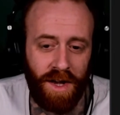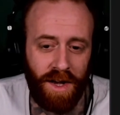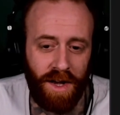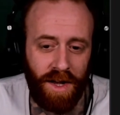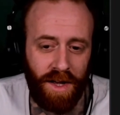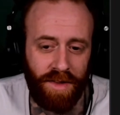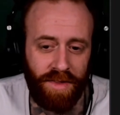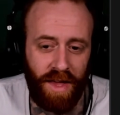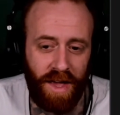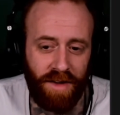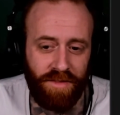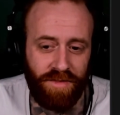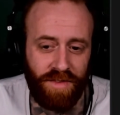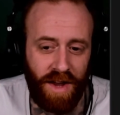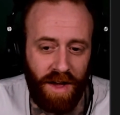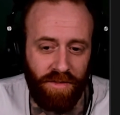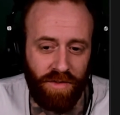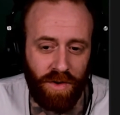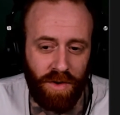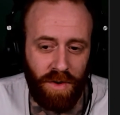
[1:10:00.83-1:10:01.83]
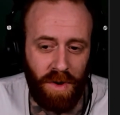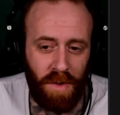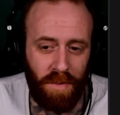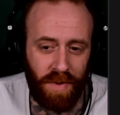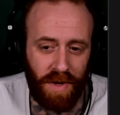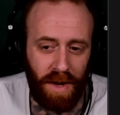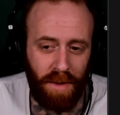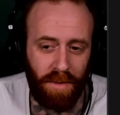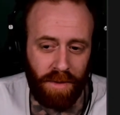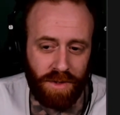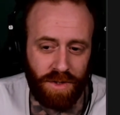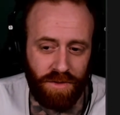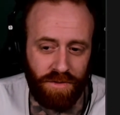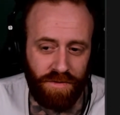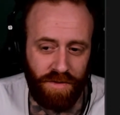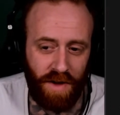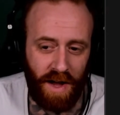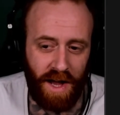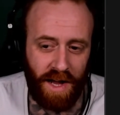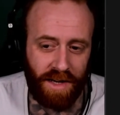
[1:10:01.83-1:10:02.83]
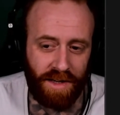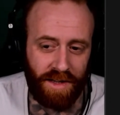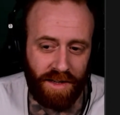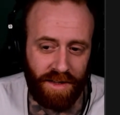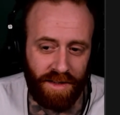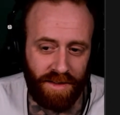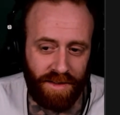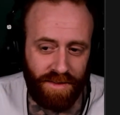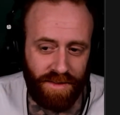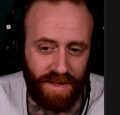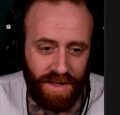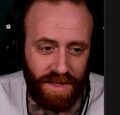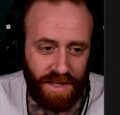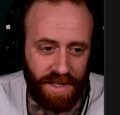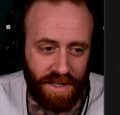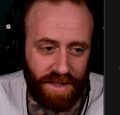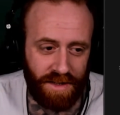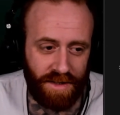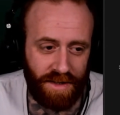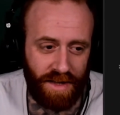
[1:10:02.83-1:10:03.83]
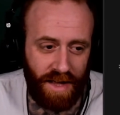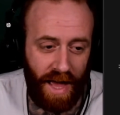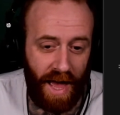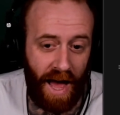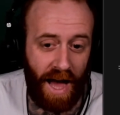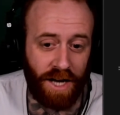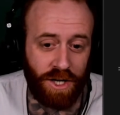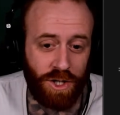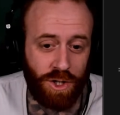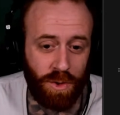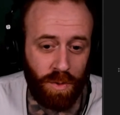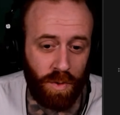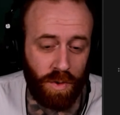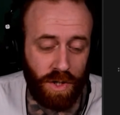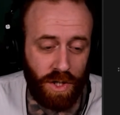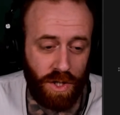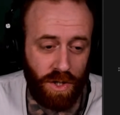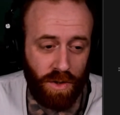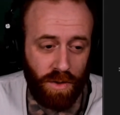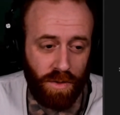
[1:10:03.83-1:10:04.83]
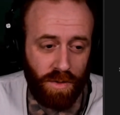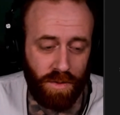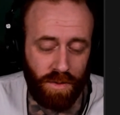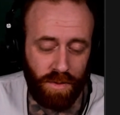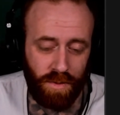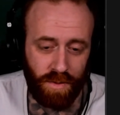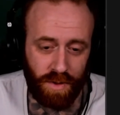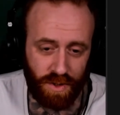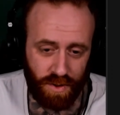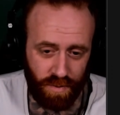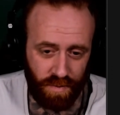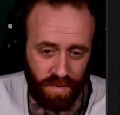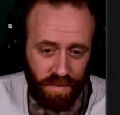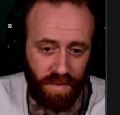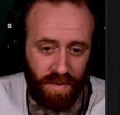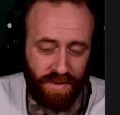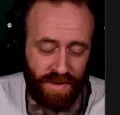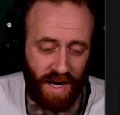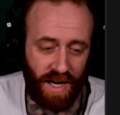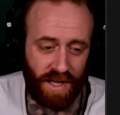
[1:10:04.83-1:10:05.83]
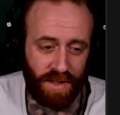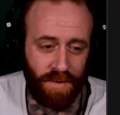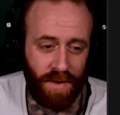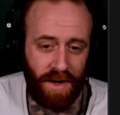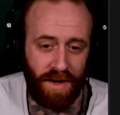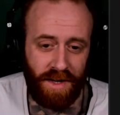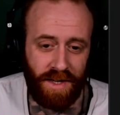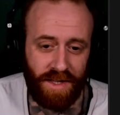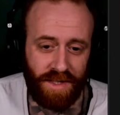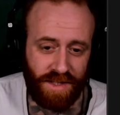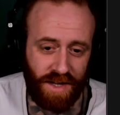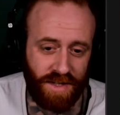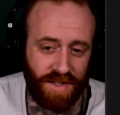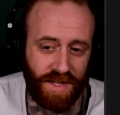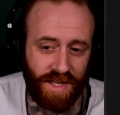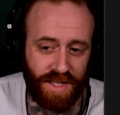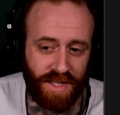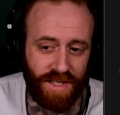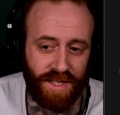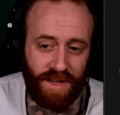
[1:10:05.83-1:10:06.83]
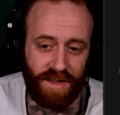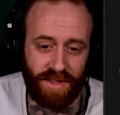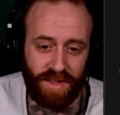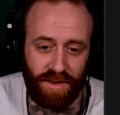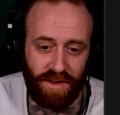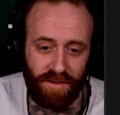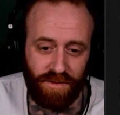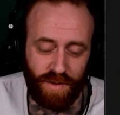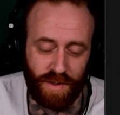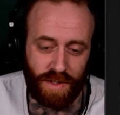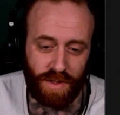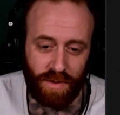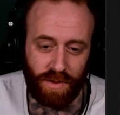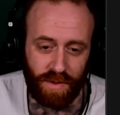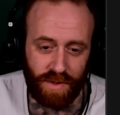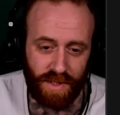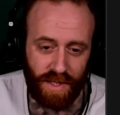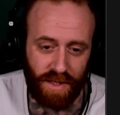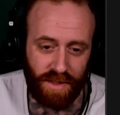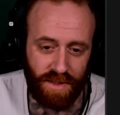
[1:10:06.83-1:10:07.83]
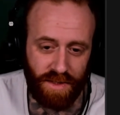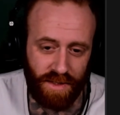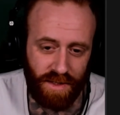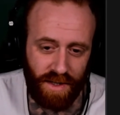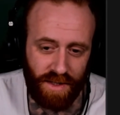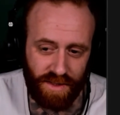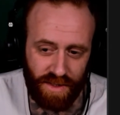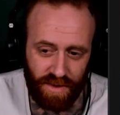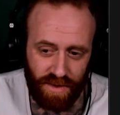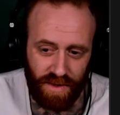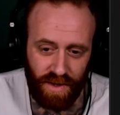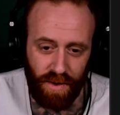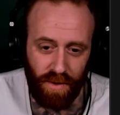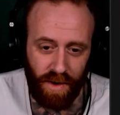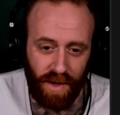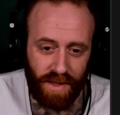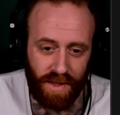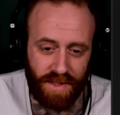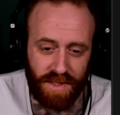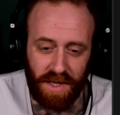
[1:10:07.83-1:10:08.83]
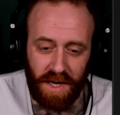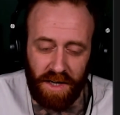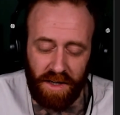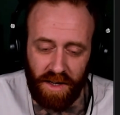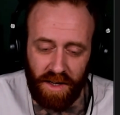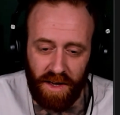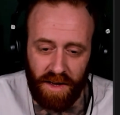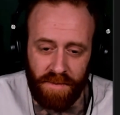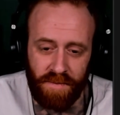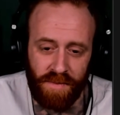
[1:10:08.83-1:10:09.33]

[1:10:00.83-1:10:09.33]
they have never been able to find the actual Q, which we've talked about. It doesn't exist in a physical sense. It's a theory. It's an idea.